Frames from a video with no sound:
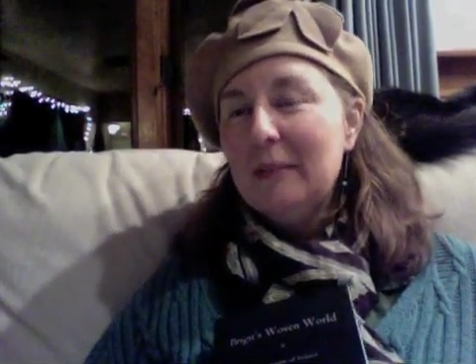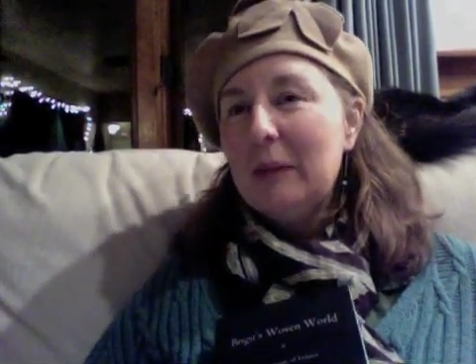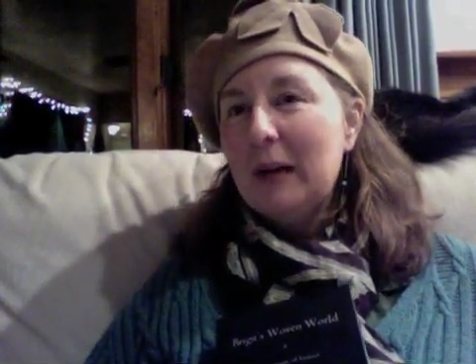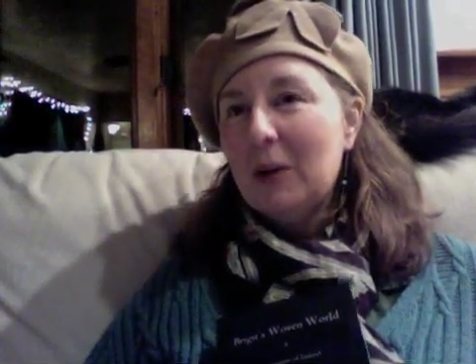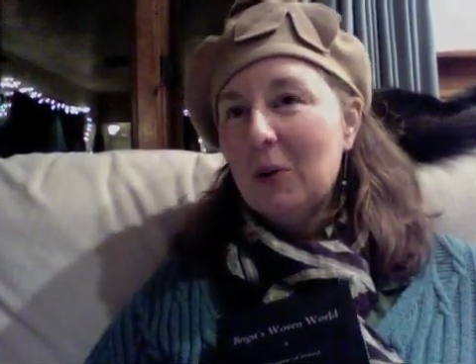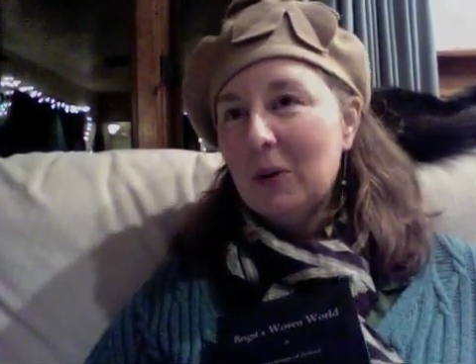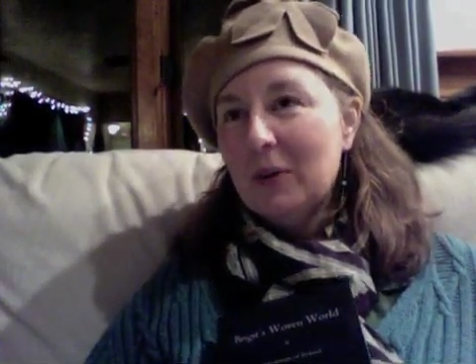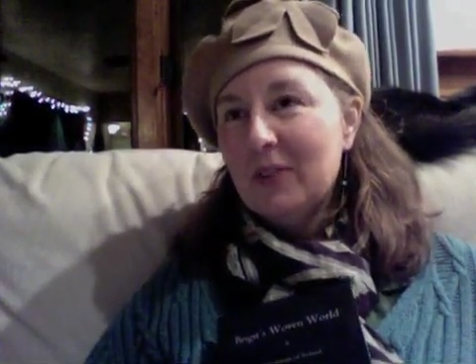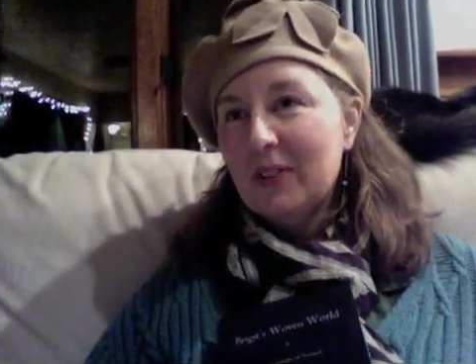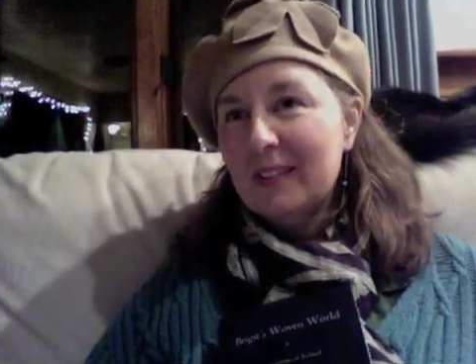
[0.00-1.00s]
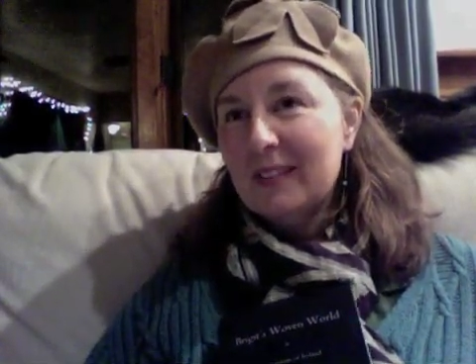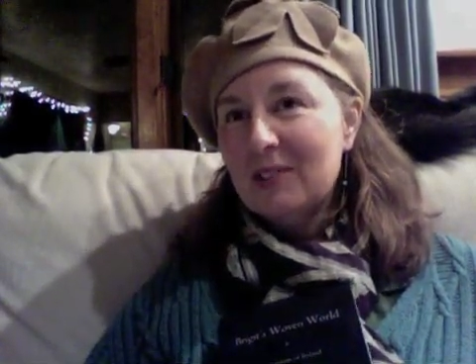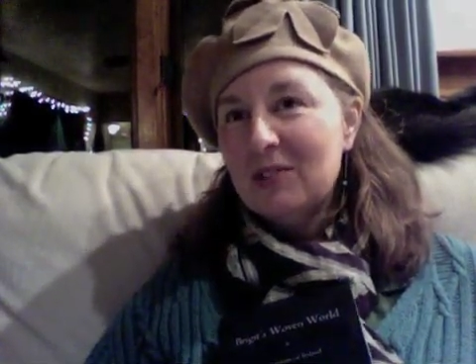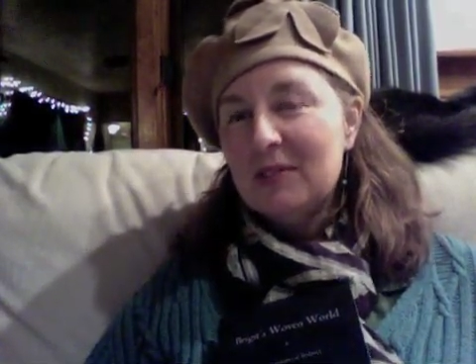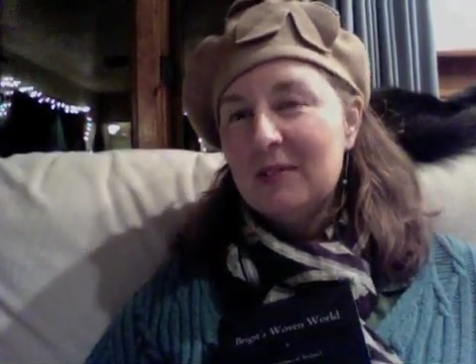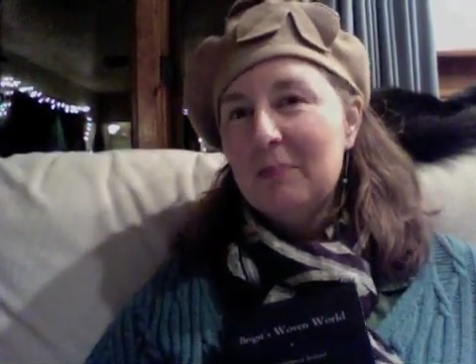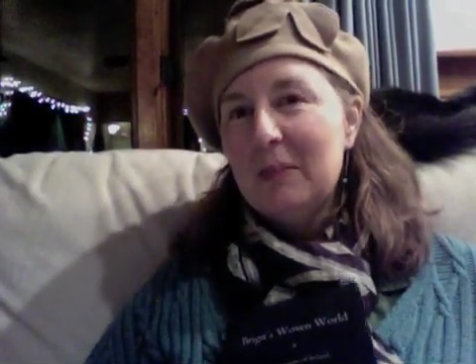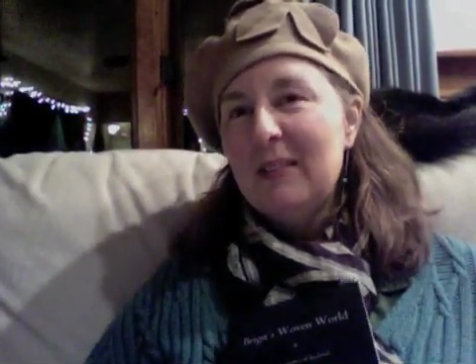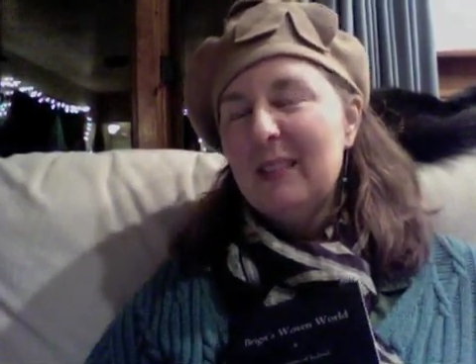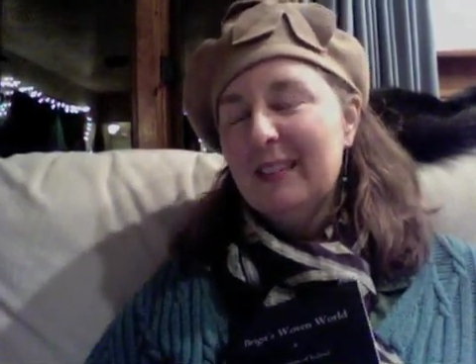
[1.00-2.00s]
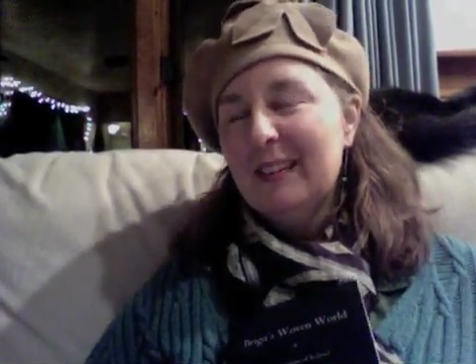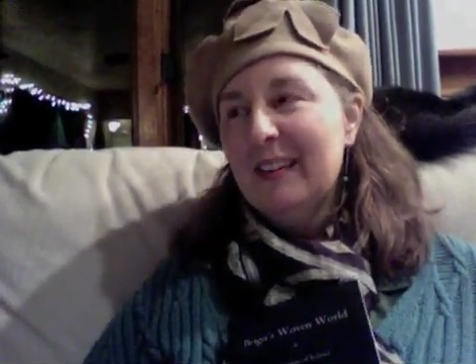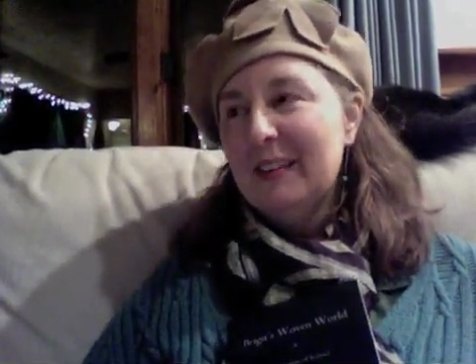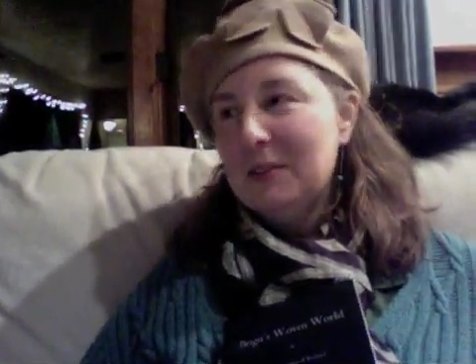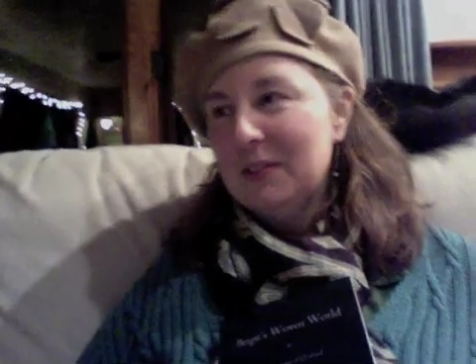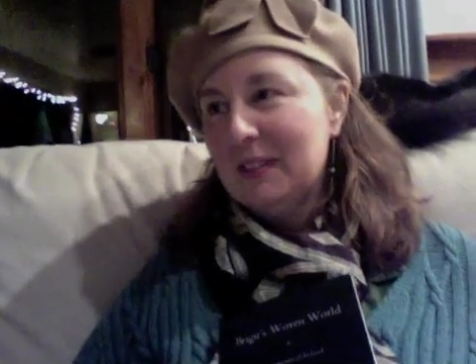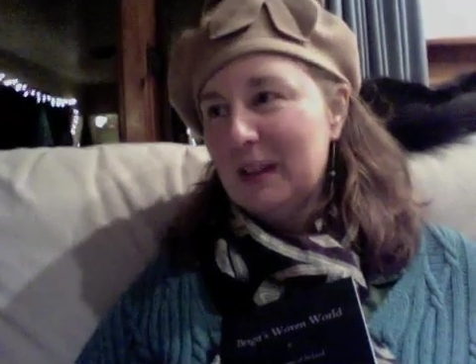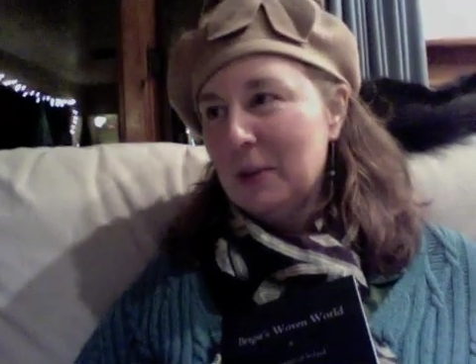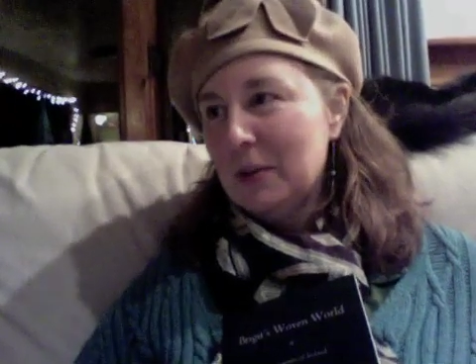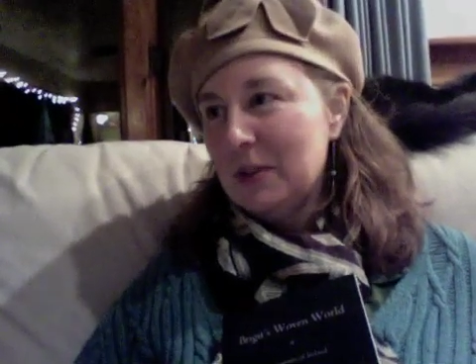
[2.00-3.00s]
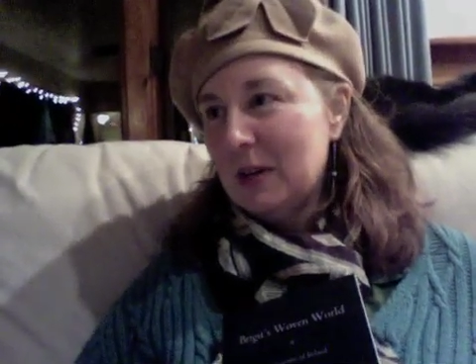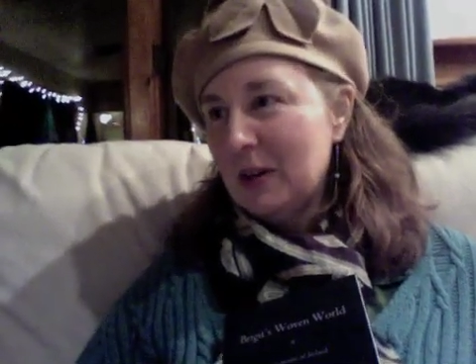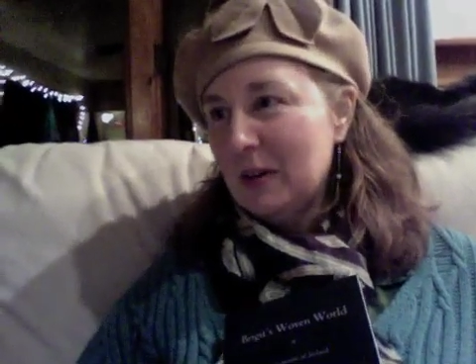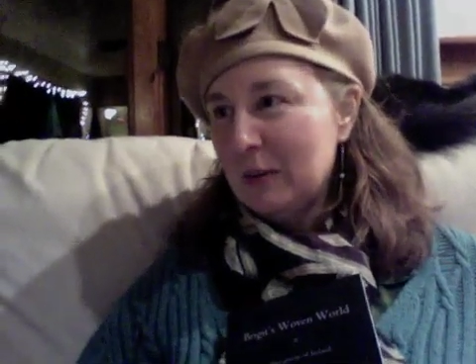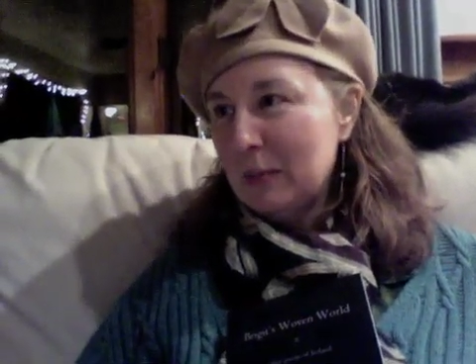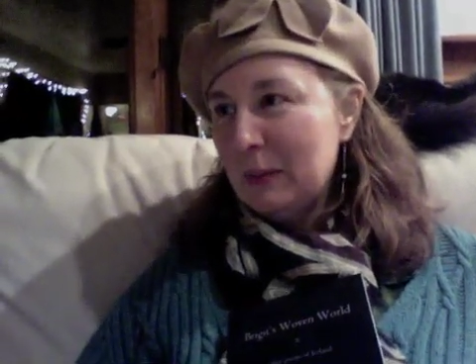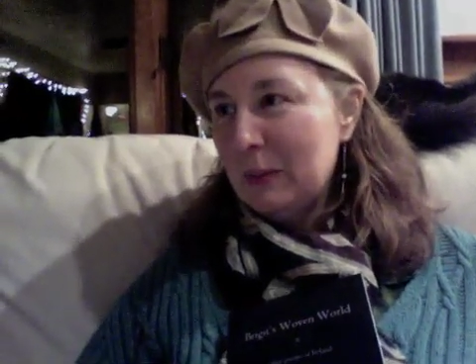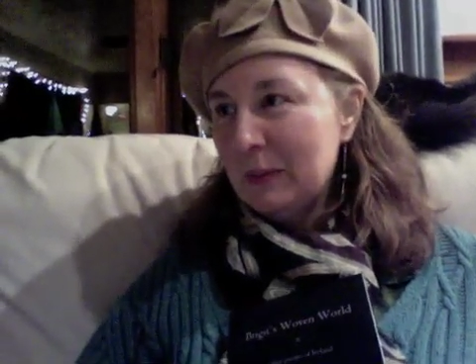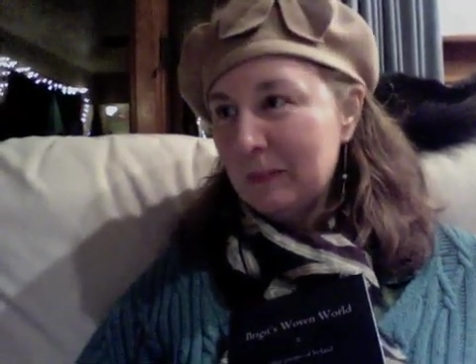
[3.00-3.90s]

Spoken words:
black horse and just basically likes to scare the tar out of people